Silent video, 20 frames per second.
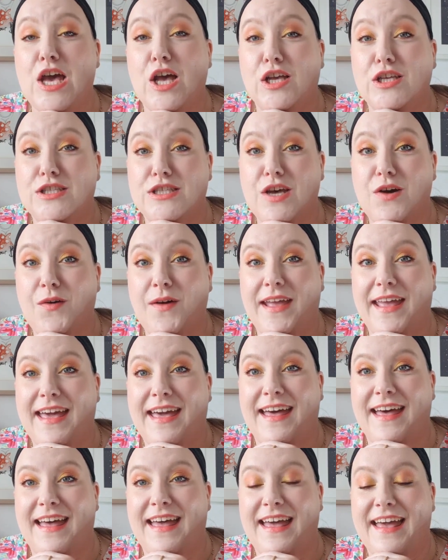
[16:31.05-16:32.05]
So
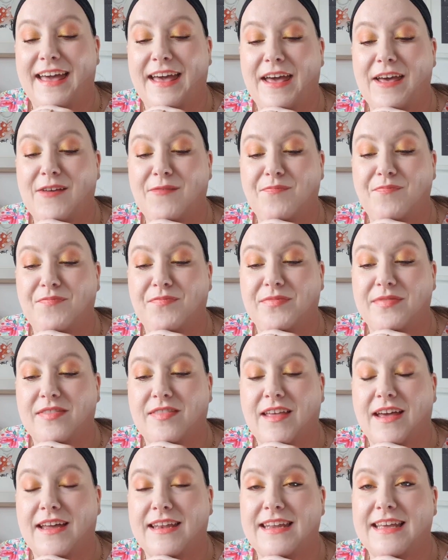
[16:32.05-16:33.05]
yeah,
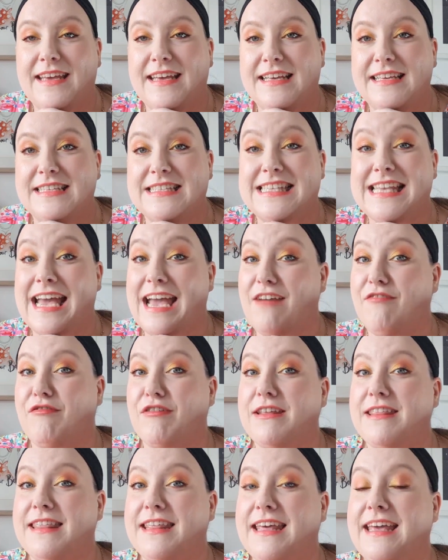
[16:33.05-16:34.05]
that is
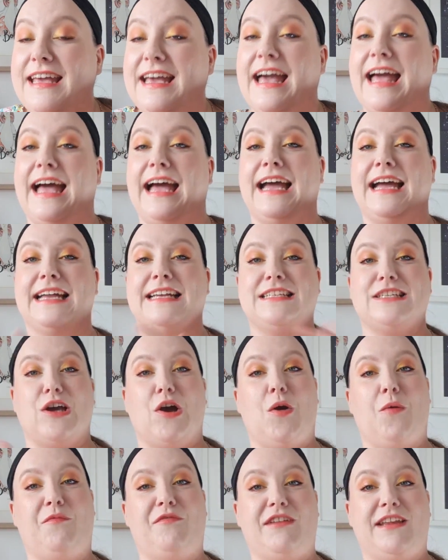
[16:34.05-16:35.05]
everything, and
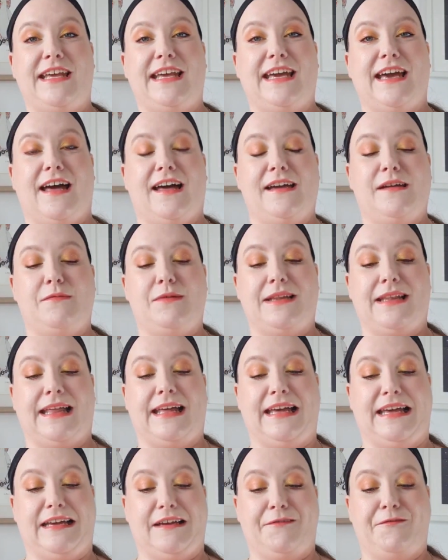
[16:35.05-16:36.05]
hopefully I will
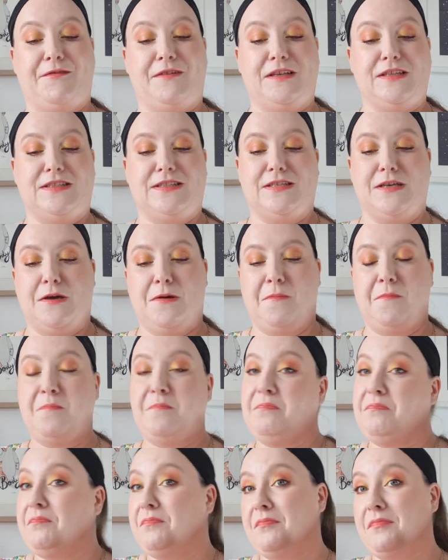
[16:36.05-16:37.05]
have some
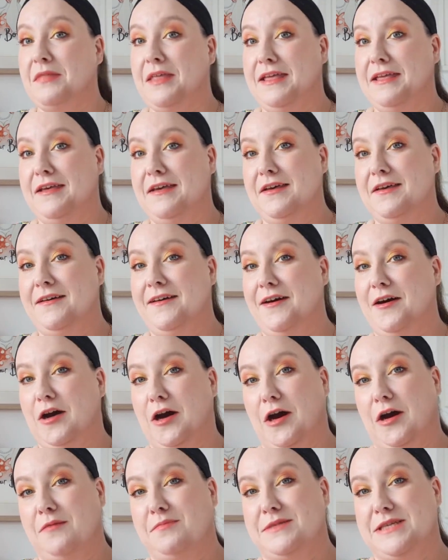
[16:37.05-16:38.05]

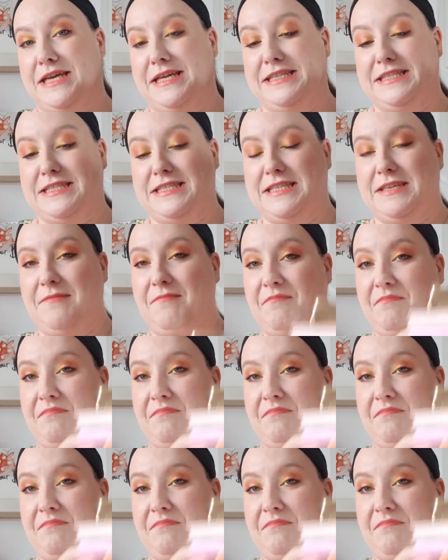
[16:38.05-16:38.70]
updates